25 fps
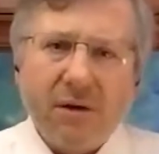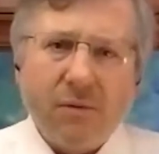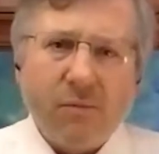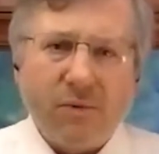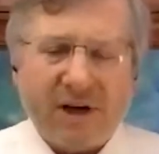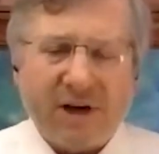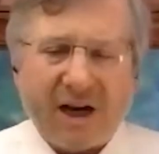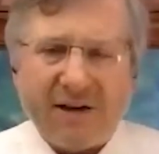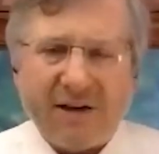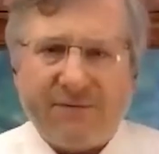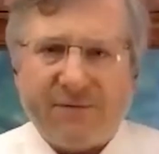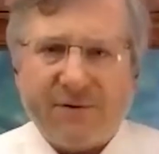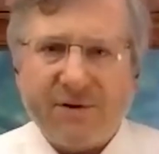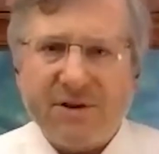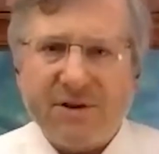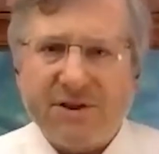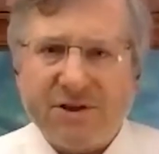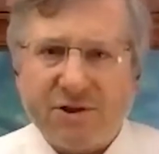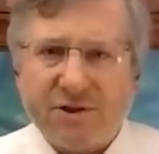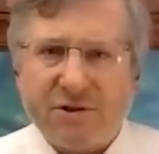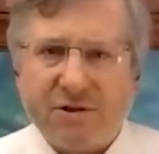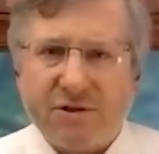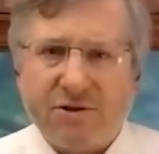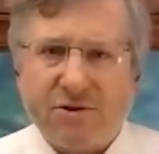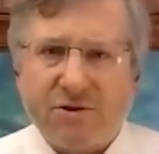When I
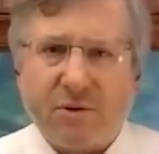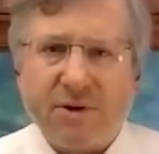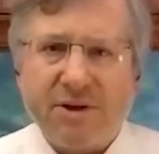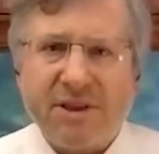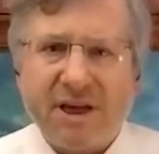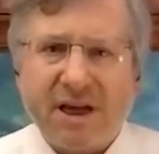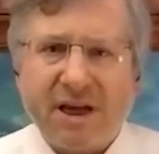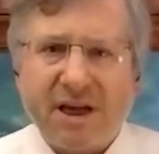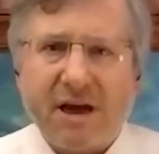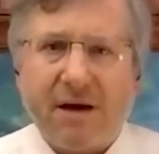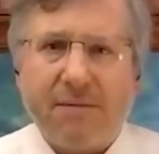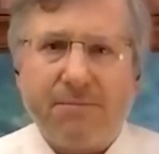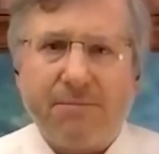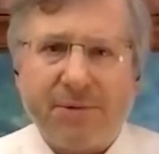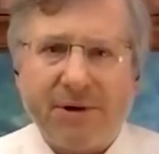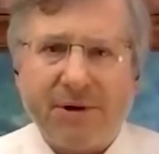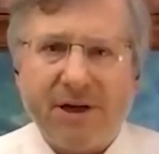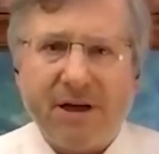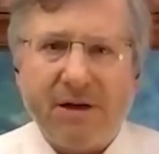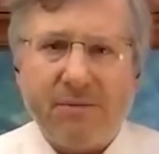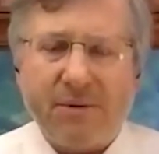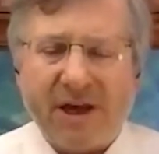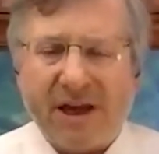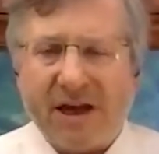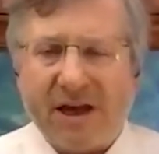first joined the
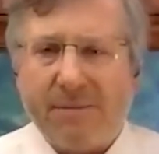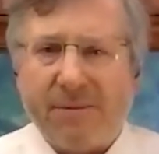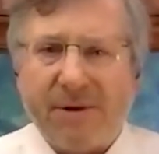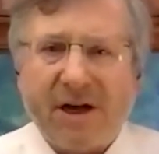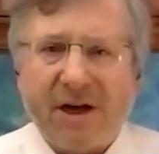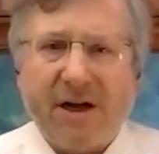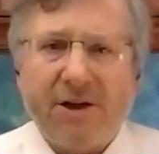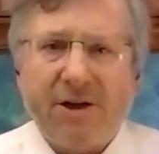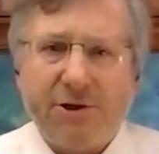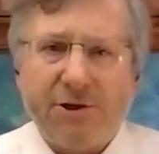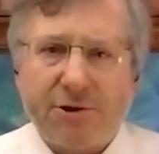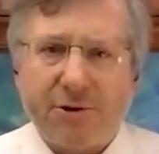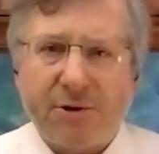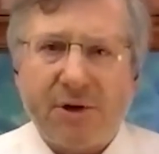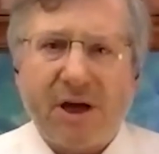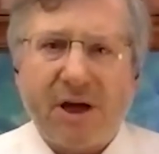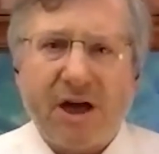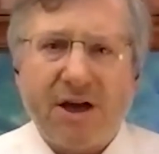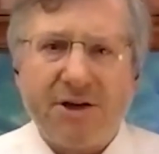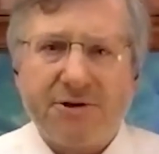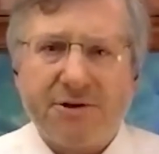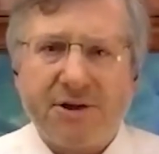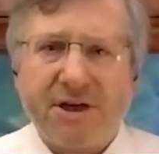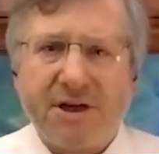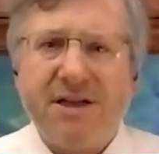company, we had about one hundred, one
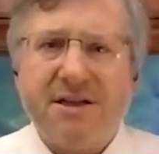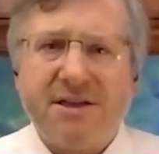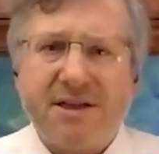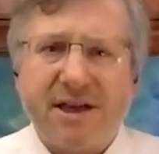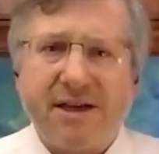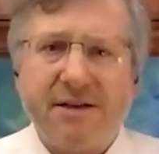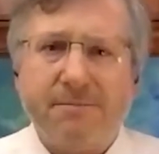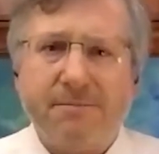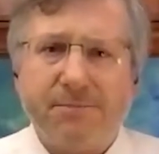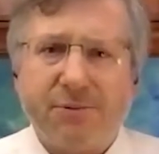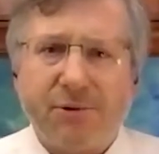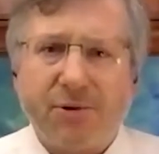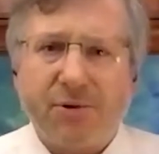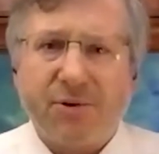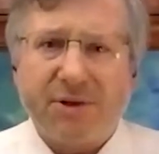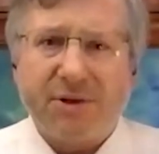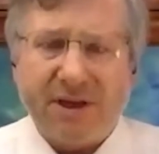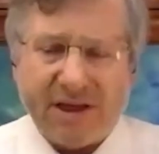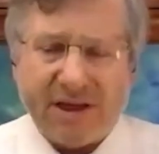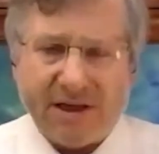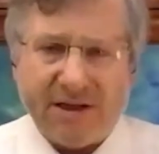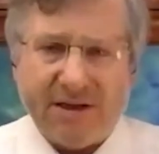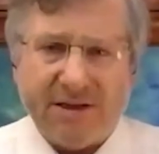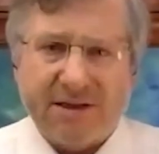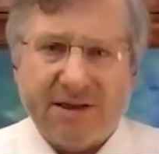hundred ten
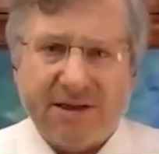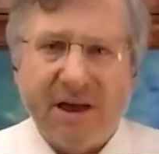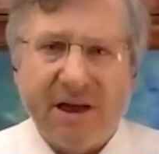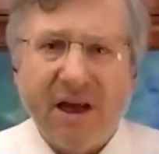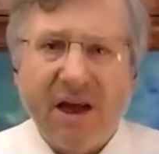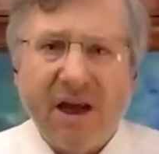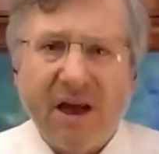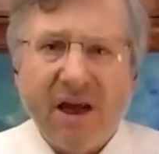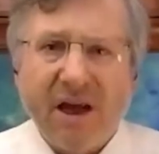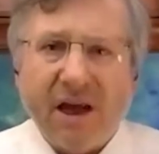employees.